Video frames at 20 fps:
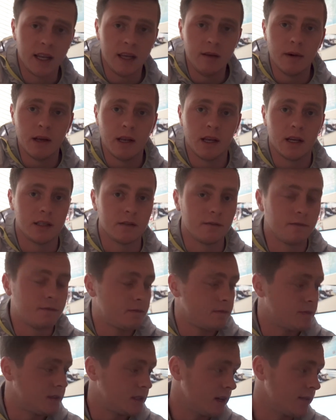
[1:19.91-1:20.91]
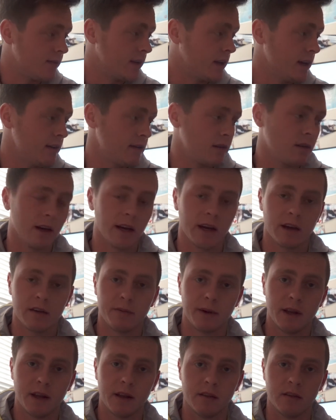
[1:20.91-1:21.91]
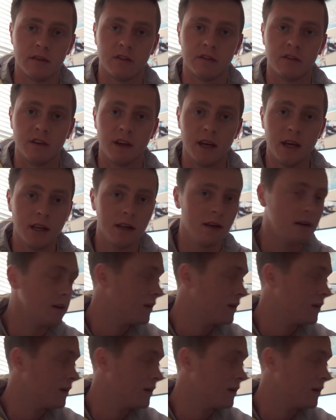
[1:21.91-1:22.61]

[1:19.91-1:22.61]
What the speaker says: an email like 7 days ago, I guess, but I didn't see it.